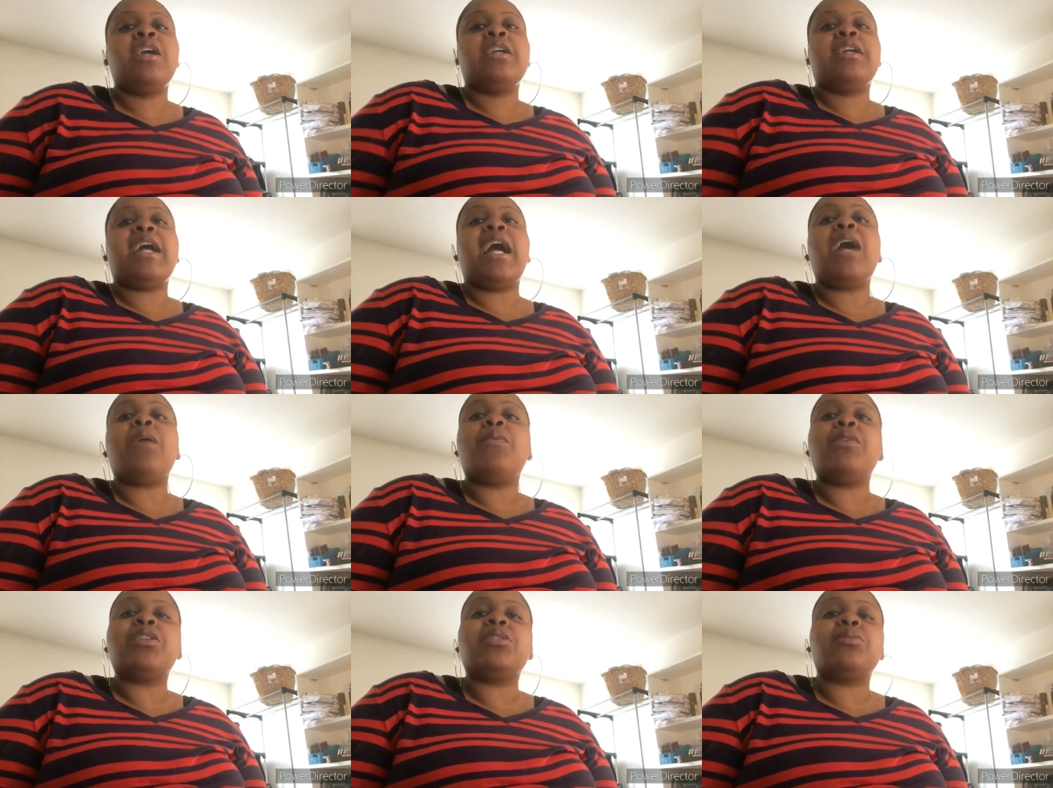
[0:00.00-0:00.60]

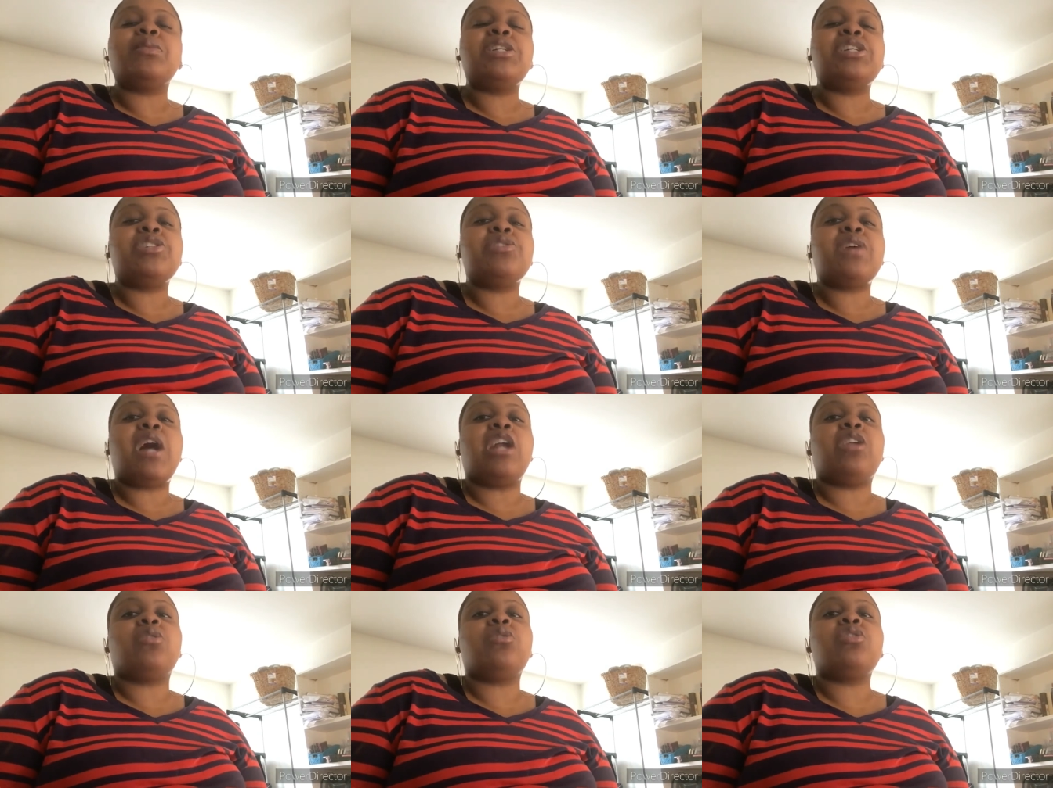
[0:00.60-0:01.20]
God willing, we do.
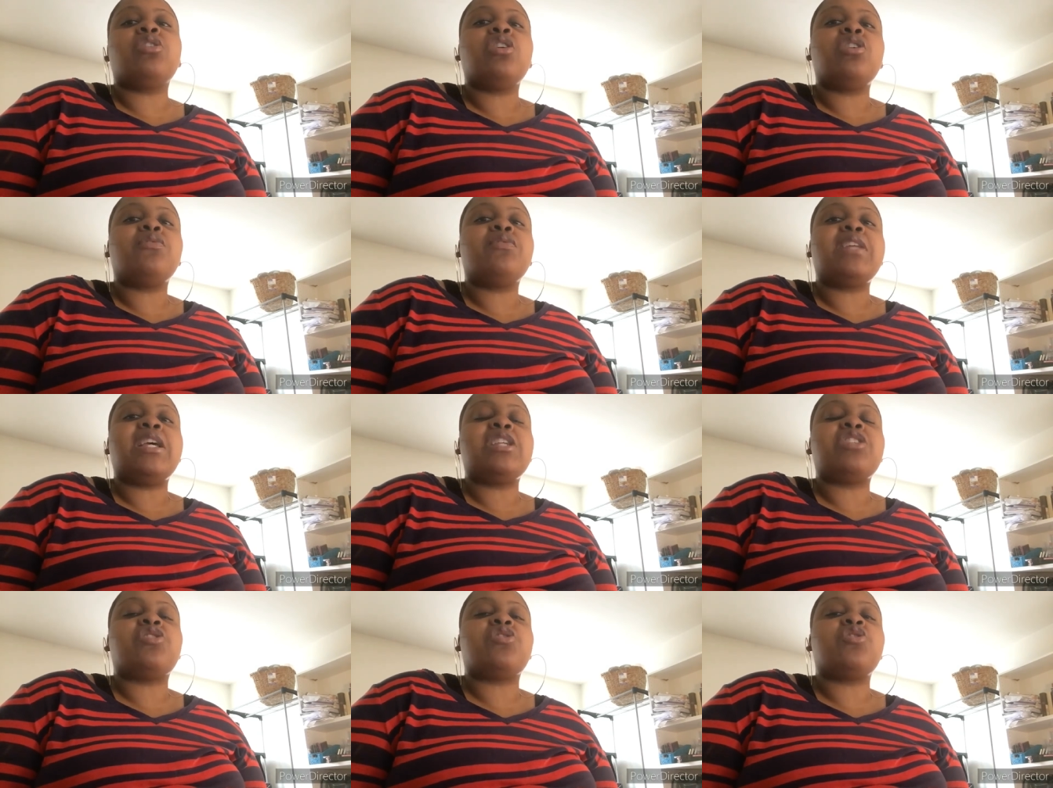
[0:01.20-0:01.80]
I don't know if
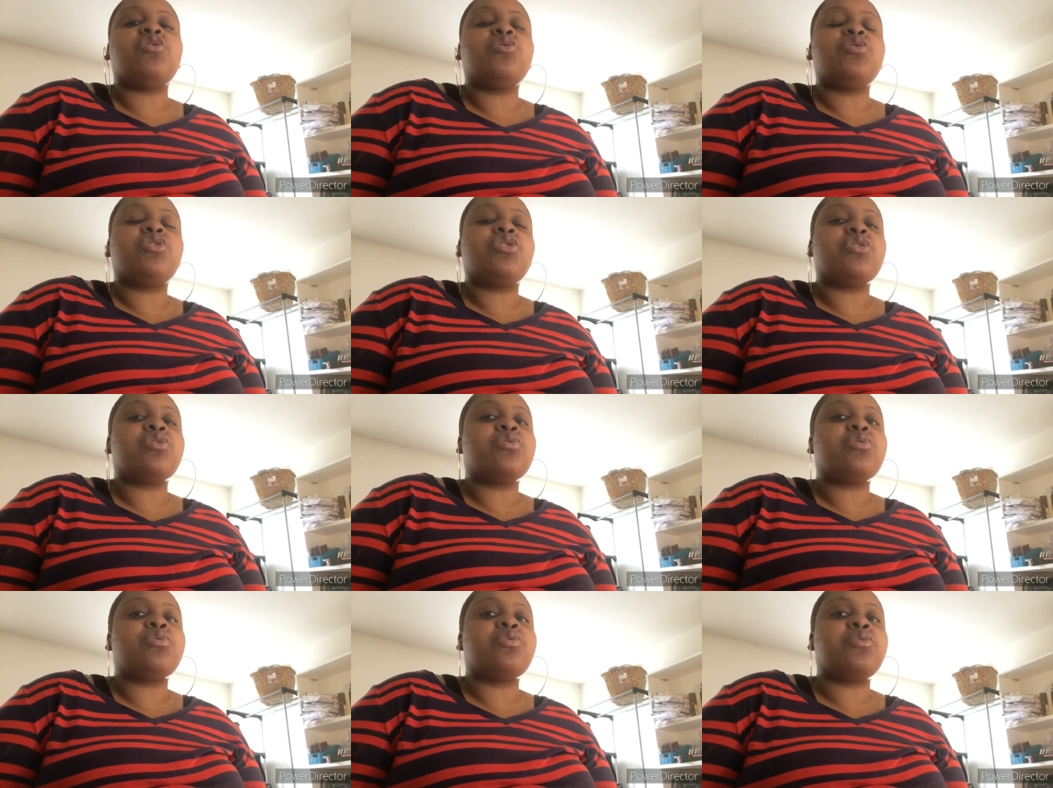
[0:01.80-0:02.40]
that's too
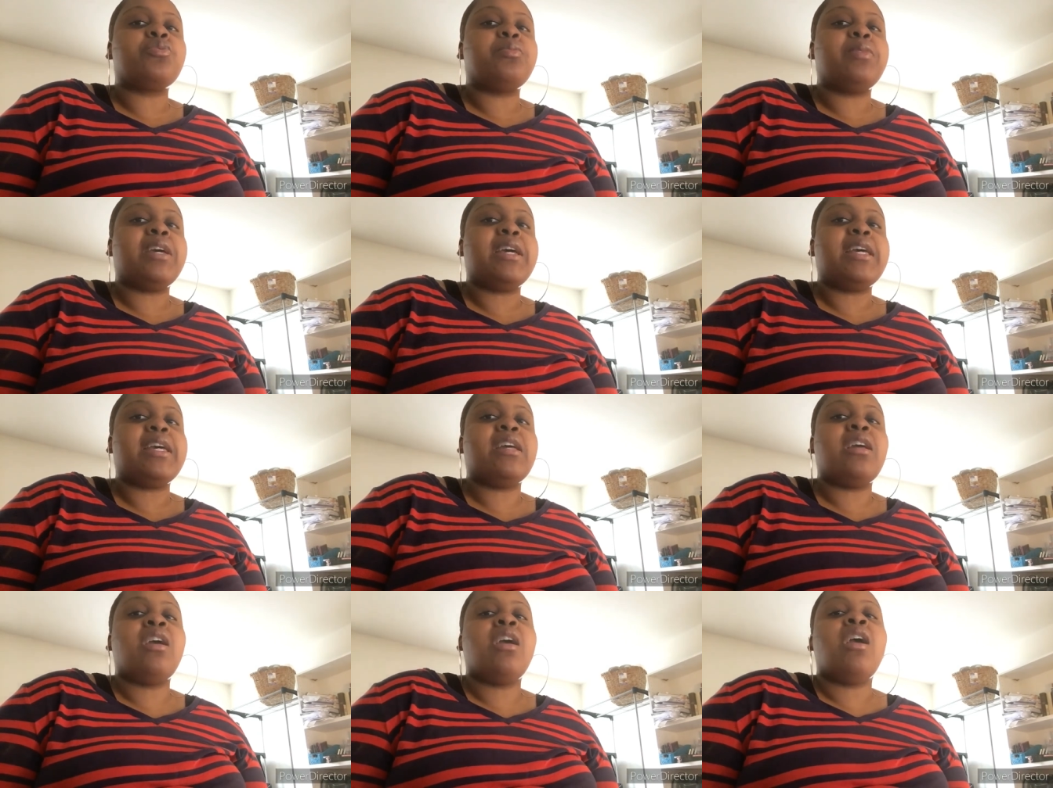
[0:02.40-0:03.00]
soon,
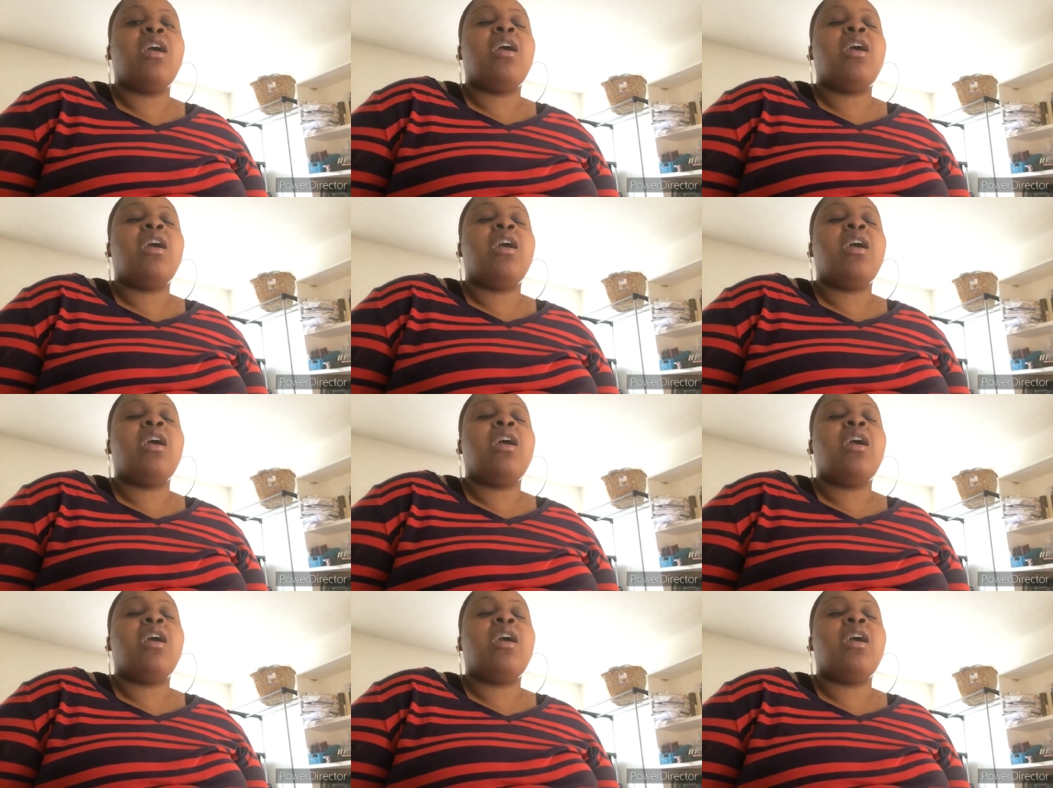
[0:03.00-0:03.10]
but